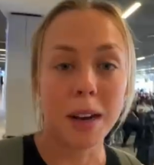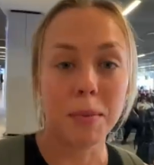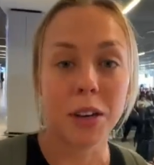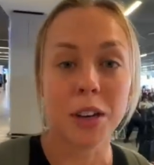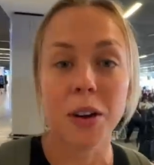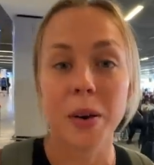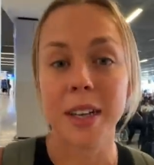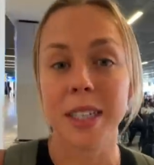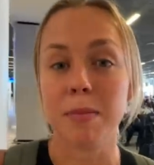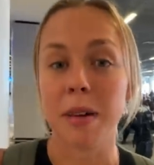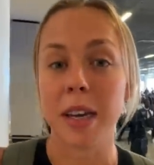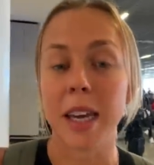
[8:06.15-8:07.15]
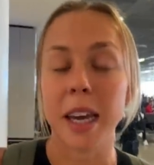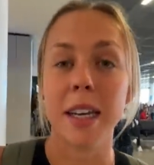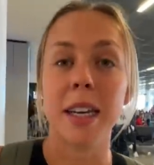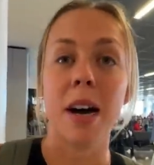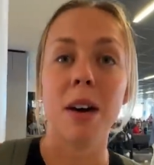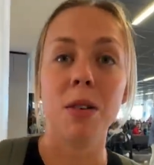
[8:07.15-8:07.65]
I'm gonna go head to my gate
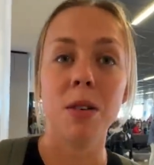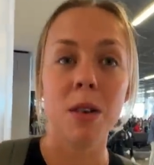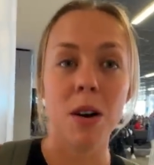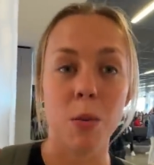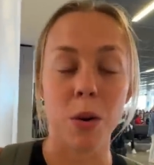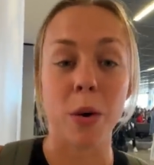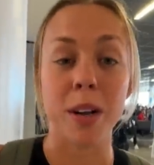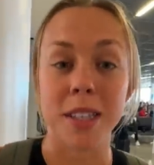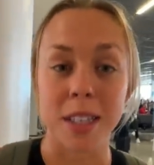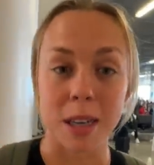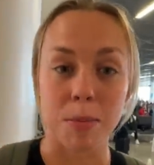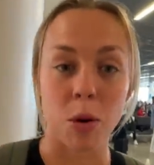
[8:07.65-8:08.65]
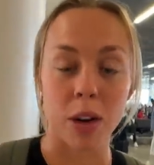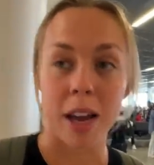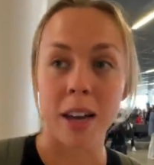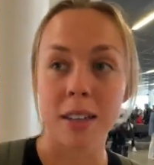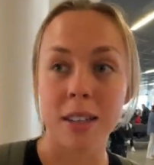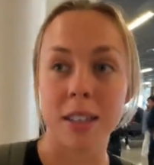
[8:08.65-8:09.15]
now. We're going to Singapore
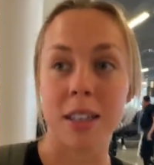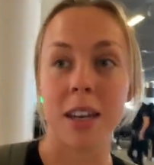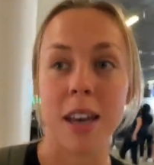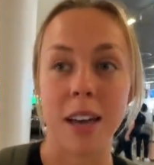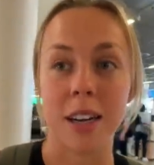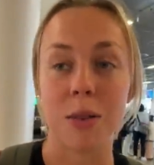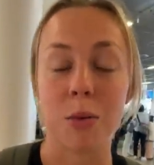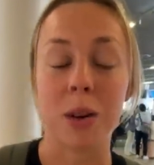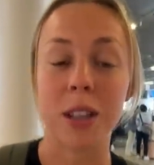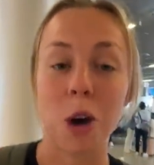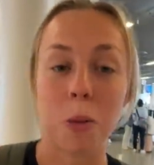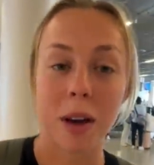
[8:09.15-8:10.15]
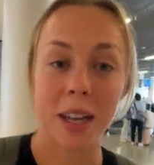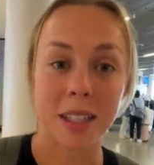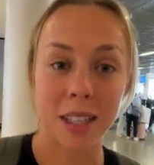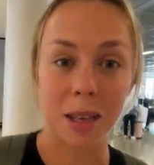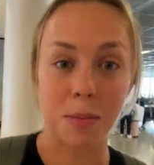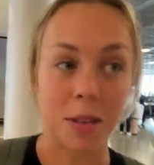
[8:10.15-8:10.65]
next, and I really hope I can
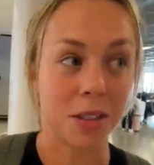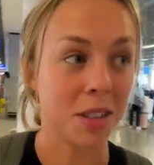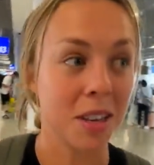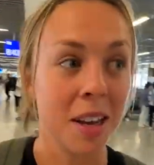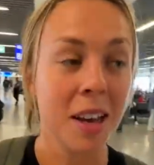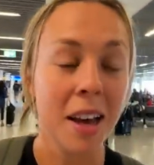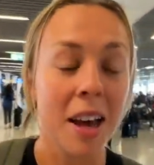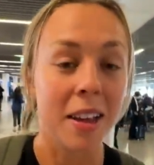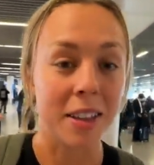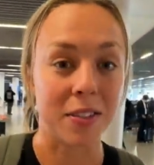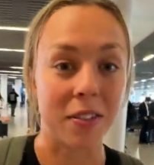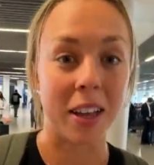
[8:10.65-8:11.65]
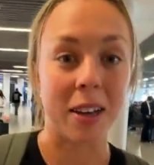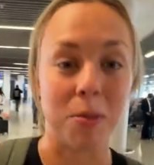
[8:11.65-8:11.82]
sleep this flight.